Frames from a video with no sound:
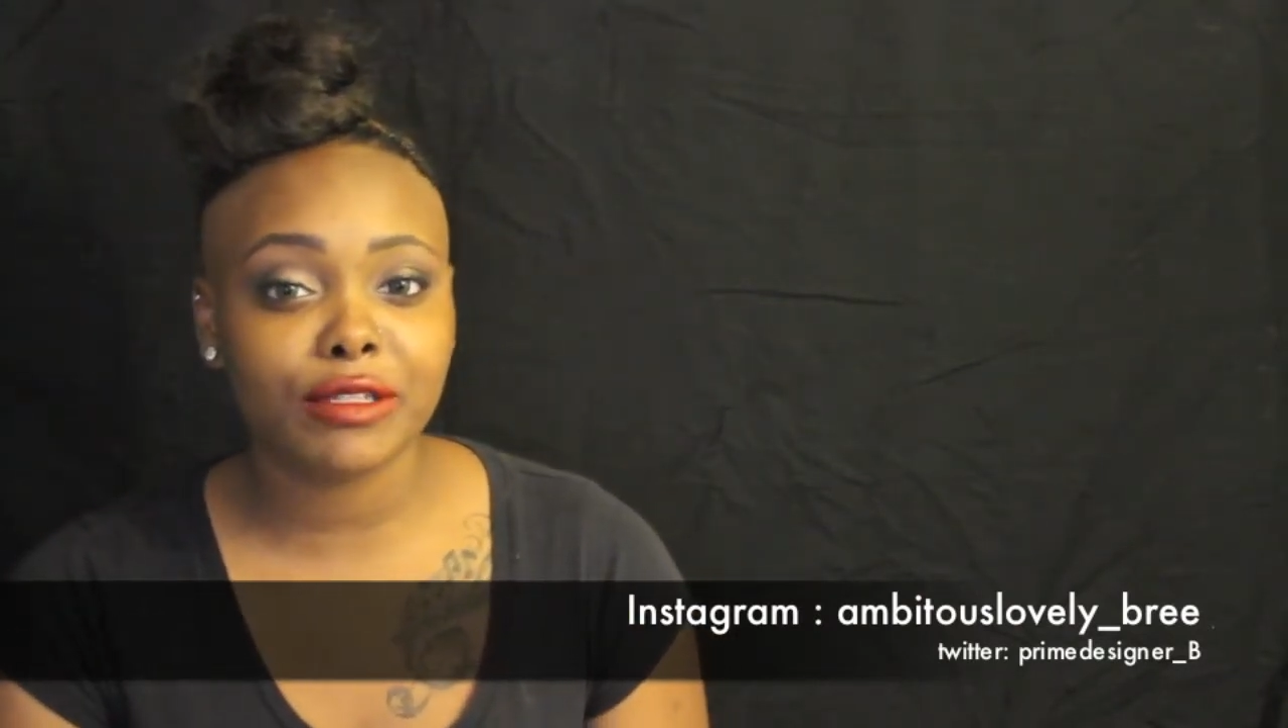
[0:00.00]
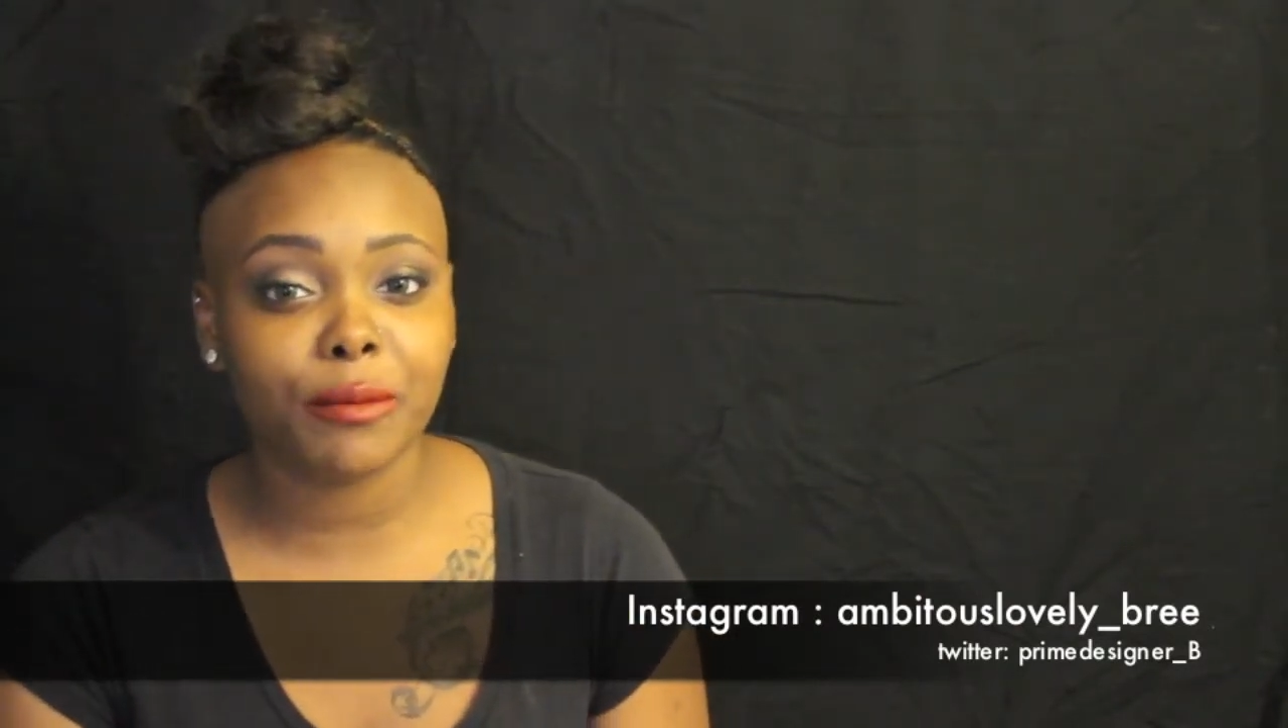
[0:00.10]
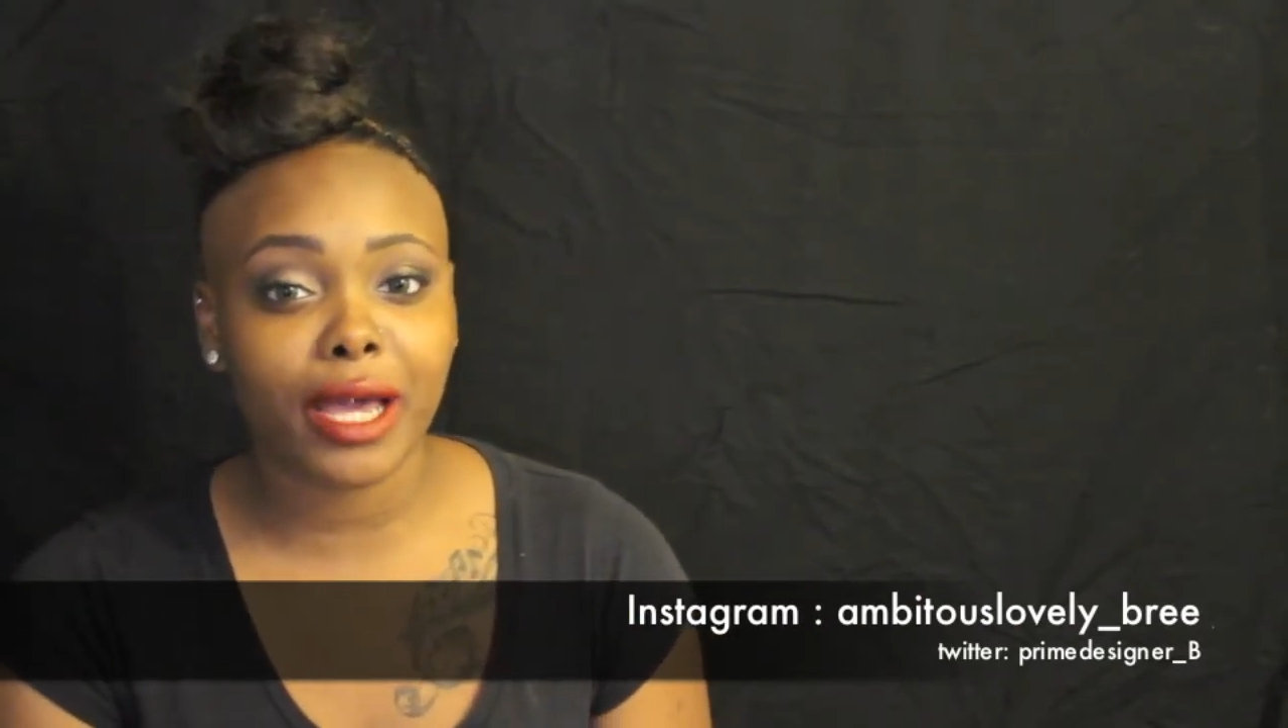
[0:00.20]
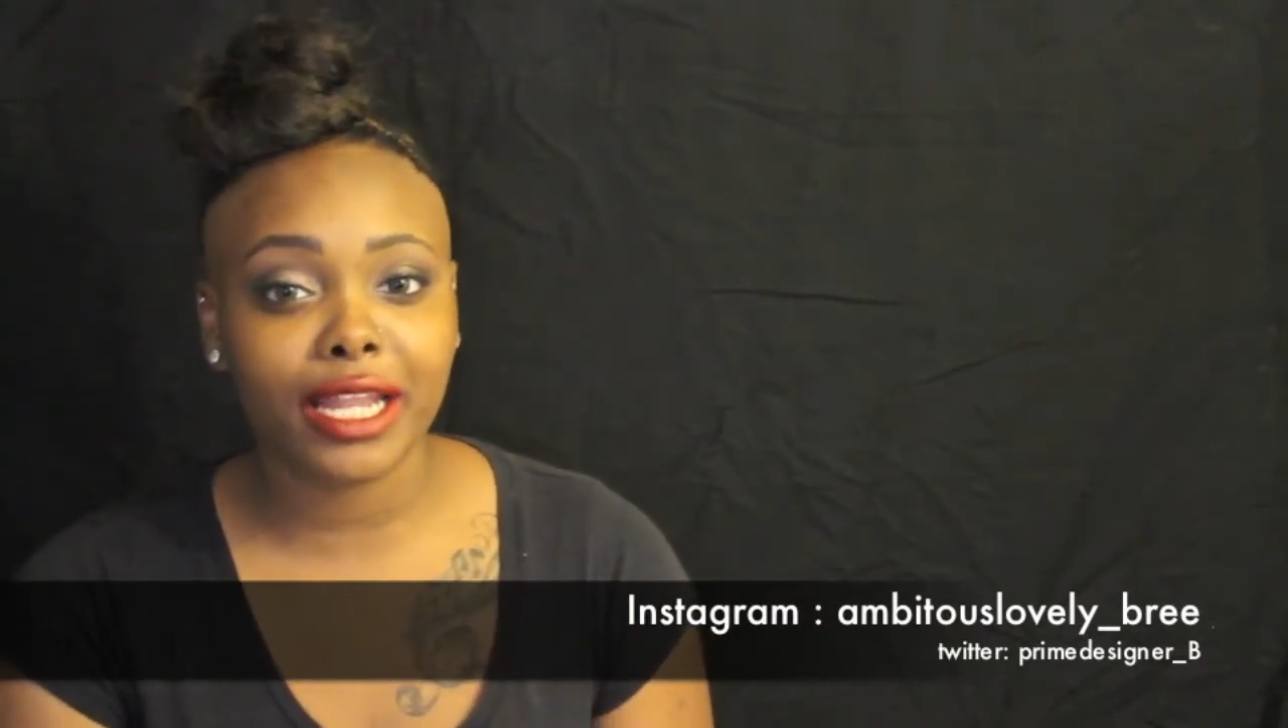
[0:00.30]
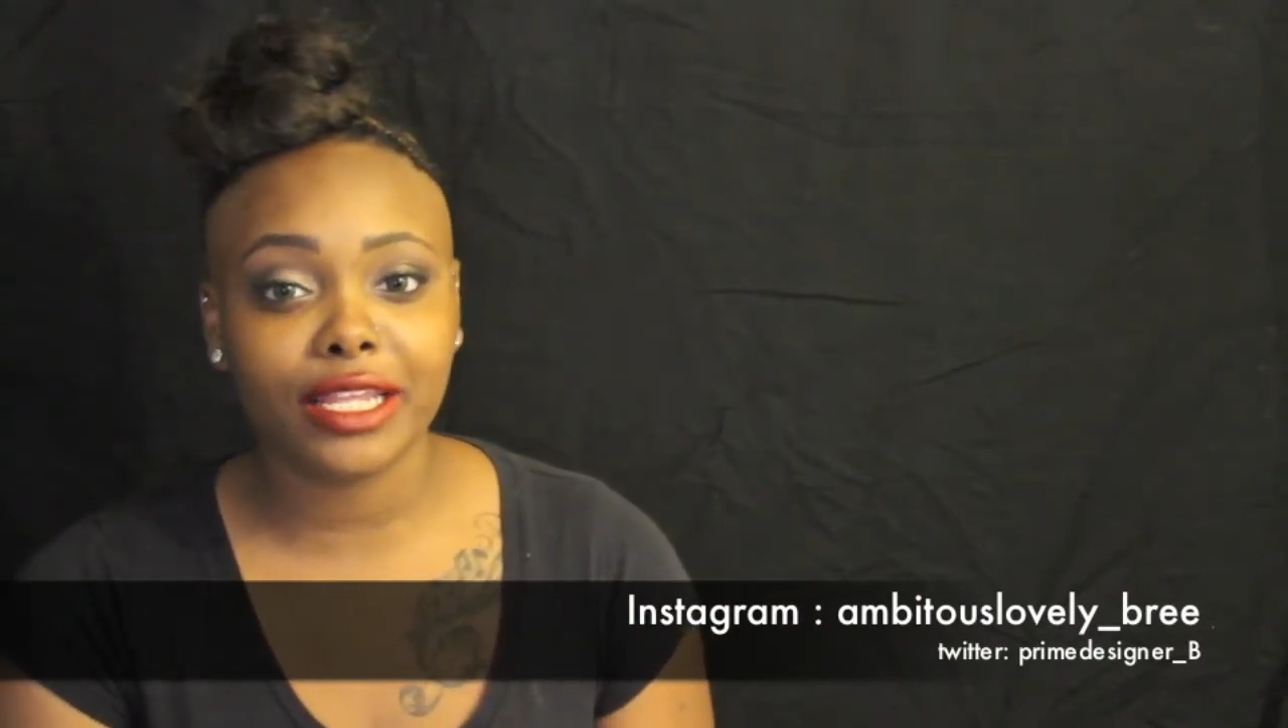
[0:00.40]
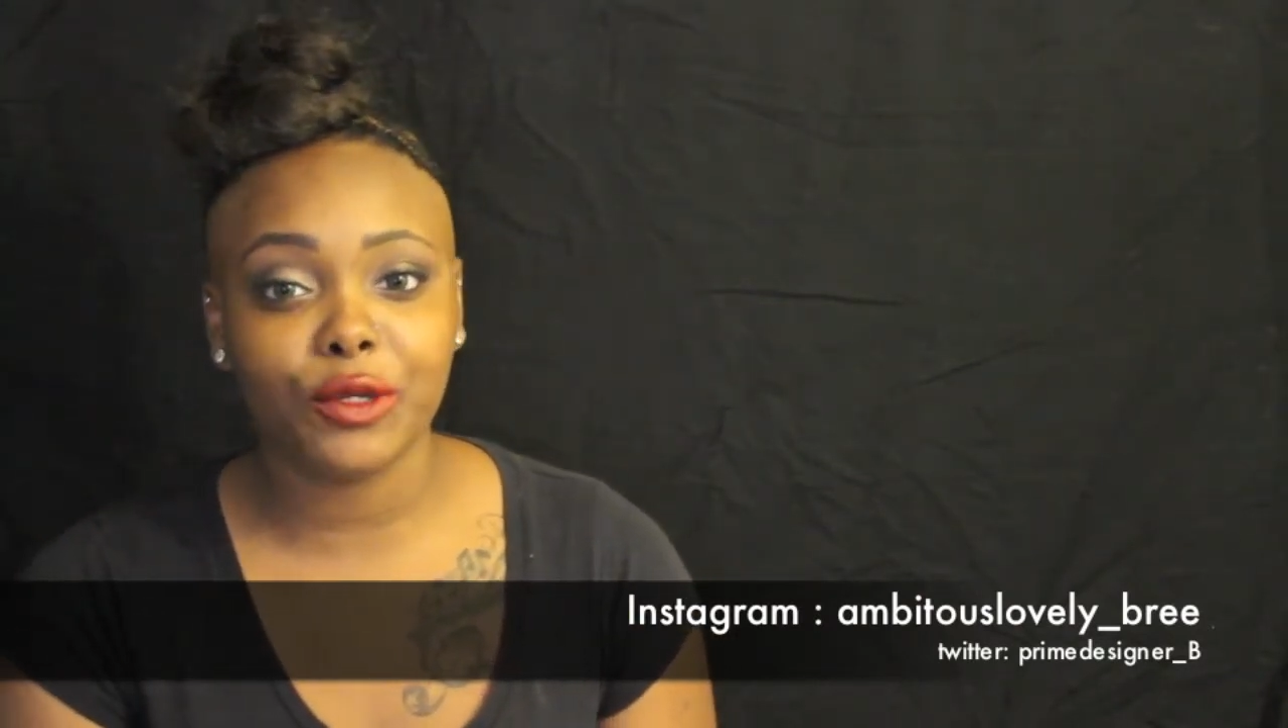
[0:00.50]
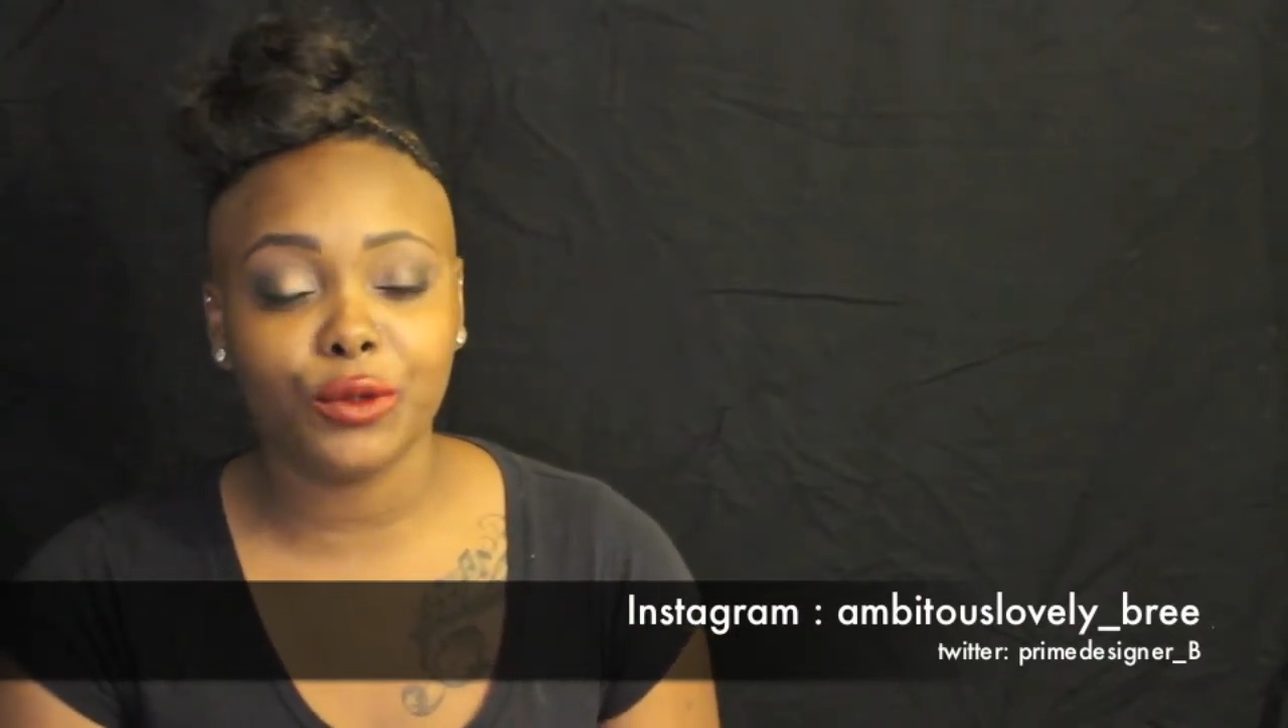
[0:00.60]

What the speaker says: somebody,